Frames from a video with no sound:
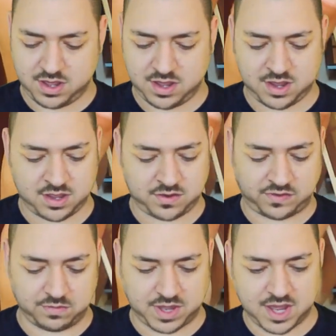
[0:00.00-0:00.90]
There's
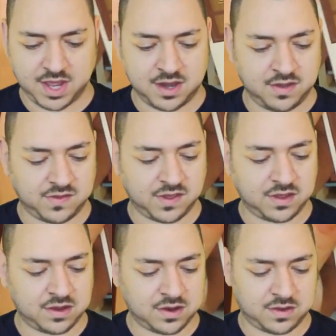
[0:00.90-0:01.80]
some cannons
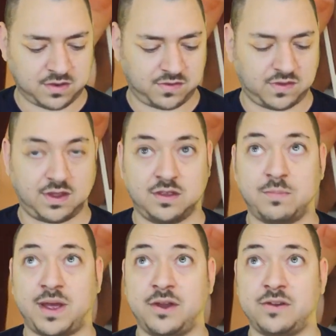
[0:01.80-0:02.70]
here, there's a
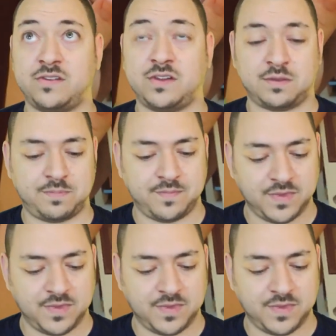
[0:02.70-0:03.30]
pirate ship,